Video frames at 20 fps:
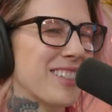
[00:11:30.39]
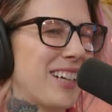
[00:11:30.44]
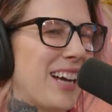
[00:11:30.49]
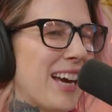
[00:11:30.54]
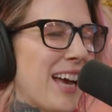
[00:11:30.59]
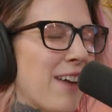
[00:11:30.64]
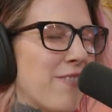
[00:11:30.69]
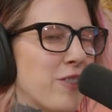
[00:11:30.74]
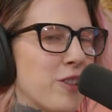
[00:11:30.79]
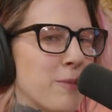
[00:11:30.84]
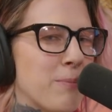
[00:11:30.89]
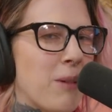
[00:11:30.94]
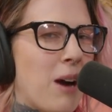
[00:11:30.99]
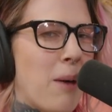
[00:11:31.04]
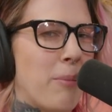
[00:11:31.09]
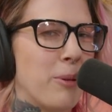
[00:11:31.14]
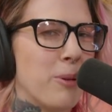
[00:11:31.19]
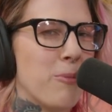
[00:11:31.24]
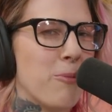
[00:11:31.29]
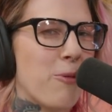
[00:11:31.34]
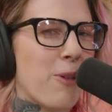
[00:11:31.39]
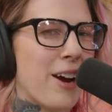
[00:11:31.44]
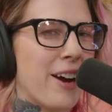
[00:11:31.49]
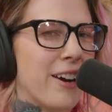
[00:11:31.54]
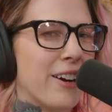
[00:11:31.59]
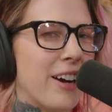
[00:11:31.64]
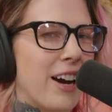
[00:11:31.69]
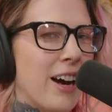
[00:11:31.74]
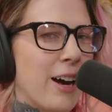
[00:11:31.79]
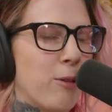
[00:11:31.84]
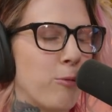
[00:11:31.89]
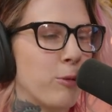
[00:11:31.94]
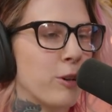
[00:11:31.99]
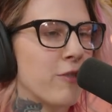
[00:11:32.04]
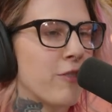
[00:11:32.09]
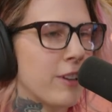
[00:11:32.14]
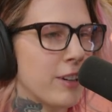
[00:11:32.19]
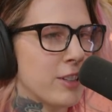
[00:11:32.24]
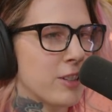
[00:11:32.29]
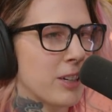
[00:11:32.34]
and I have this problem where we're
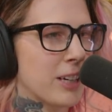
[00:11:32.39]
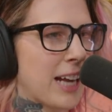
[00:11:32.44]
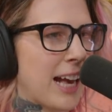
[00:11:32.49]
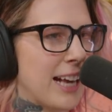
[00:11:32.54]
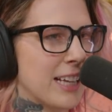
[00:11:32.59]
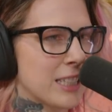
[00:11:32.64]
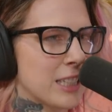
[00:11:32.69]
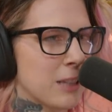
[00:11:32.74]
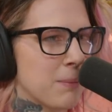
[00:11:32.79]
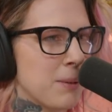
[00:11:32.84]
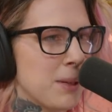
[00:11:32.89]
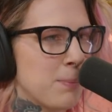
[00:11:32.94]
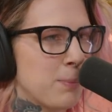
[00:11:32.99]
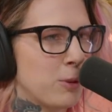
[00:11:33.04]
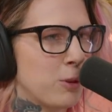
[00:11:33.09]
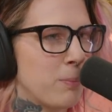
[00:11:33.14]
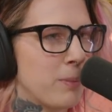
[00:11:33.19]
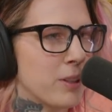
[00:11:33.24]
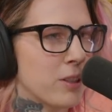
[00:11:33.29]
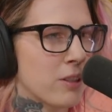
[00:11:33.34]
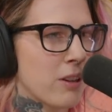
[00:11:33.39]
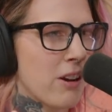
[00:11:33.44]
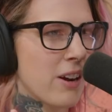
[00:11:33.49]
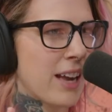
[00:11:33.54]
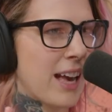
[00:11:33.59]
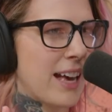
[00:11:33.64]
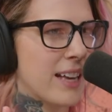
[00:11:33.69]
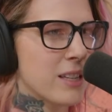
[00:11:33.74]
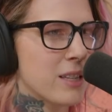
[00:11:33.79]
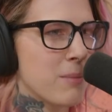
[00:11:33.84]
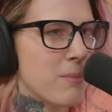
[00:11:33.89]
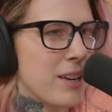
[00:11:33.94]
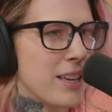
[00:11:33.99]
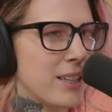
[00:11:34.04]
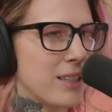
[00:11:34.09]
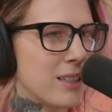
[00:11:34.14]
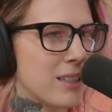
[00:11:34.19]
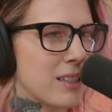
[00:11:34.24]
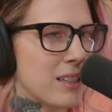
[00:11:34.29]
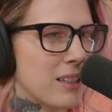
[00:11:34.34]
very sarcastic people, but sarcasm
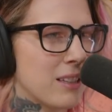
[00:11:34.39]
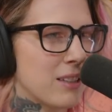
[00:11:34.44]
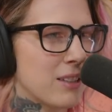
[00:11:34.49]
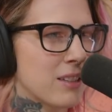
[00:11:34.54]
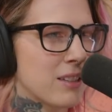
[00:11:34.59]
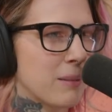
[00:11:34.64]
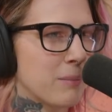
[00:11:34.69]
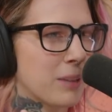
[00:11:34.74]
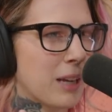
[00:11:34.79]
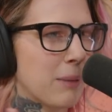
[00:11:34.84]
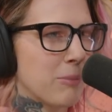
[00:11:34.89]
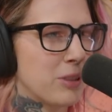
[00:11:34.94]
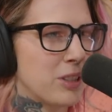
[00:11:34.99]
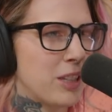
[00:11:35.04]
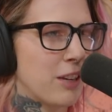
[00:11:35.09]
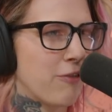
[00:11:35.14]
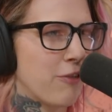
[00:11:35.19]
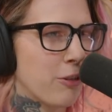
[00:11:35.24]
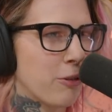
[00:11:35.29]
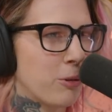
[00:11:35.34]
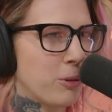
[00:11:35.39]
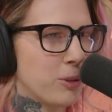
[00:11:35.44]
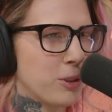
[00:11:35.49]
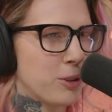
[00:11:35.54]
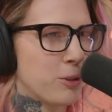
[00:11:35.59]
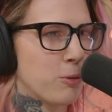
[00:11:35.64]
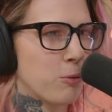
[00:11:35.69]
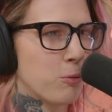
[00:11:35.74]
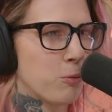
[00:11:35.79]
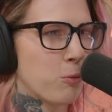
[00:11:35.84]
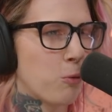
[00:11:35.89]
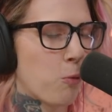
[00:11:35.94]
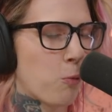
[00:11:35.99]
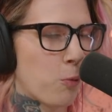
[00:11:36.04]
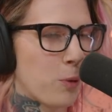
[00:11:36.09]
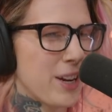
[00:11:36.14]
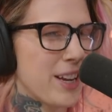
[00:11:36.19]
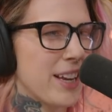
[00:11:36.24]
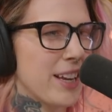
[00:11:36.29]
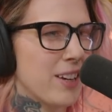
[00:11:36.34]
is sometimes difficult to
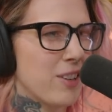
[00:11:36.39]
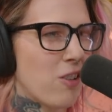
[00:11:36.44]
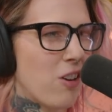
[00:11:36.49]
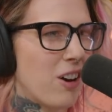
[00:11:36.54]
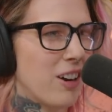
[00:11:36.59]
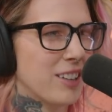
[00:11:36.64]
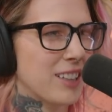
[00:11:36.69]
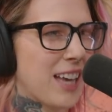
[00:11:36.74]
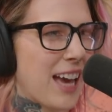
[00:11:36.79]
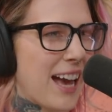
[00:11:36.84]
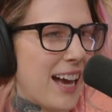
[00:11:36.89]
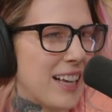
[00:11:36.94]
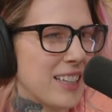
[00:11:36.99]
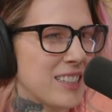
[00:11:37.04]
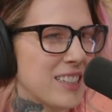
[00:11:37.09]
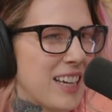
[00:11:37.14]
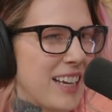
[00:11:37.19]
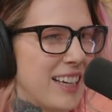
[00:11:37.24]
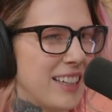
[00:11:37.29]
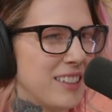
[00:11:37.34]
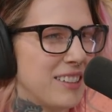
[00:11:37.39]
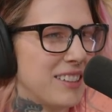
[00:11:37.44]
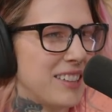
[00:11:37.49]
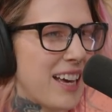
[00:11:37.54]
read on cast and